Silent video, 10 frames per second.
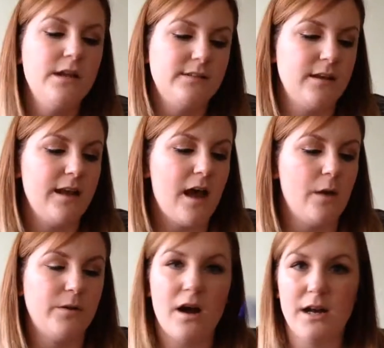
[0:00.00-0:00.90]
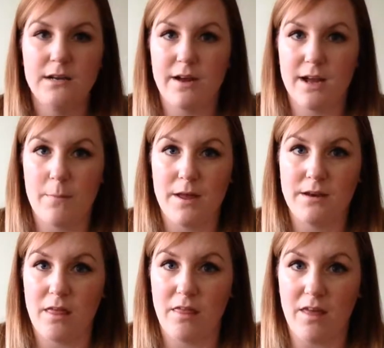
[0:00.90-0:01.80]
So yeah, I would highly
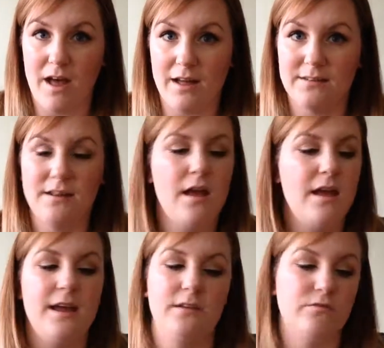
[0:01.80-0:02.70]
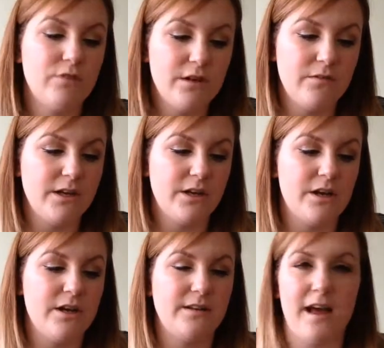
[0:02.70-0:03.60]
recommend that. It is really, really
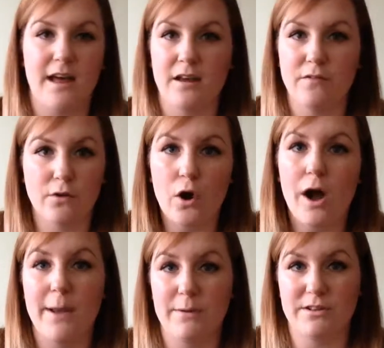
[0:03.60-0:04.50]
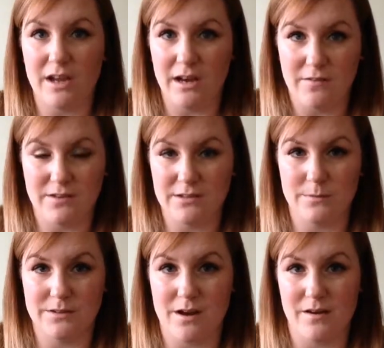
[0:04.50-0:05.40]
good. I forgot how much I love this
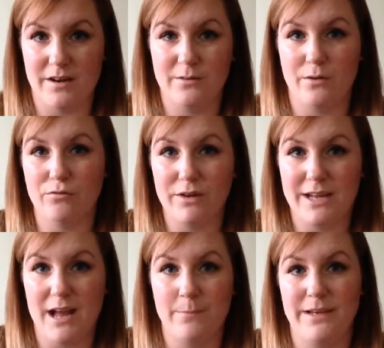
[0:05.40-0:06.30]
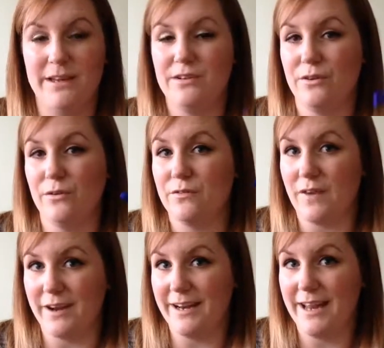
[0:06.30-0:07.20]
mascara, so I was really happy to
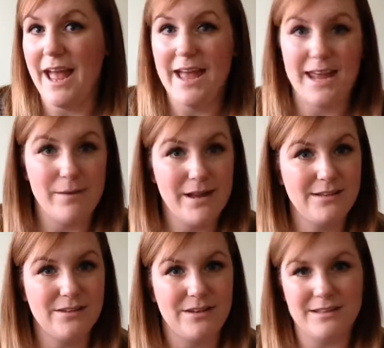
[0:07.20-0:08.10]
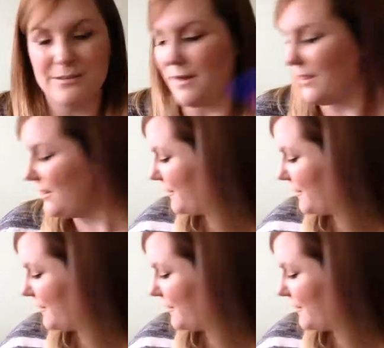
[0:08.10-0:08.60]
finally get my hands on it this month.